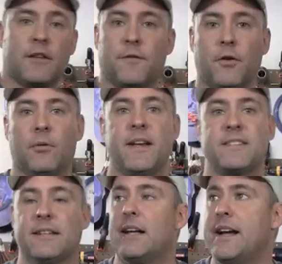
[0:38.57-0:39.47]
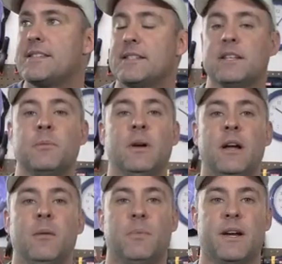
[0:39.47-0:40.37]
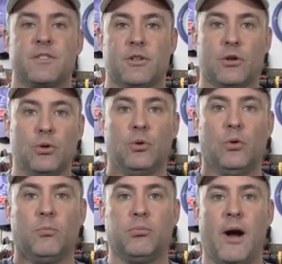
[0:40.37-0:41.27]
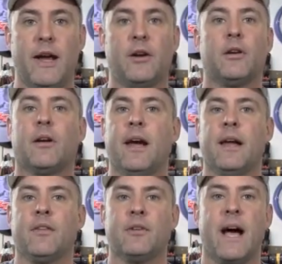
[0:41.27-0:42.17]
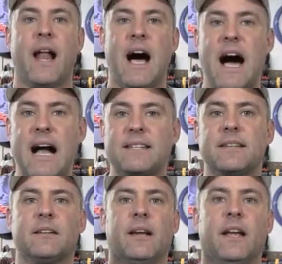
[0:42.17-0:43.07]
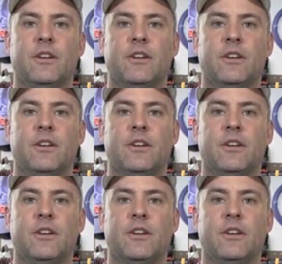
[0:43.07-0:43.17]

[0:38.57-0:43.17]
like the fluorescent lights in them because they're cool, brighter, and they're not hot,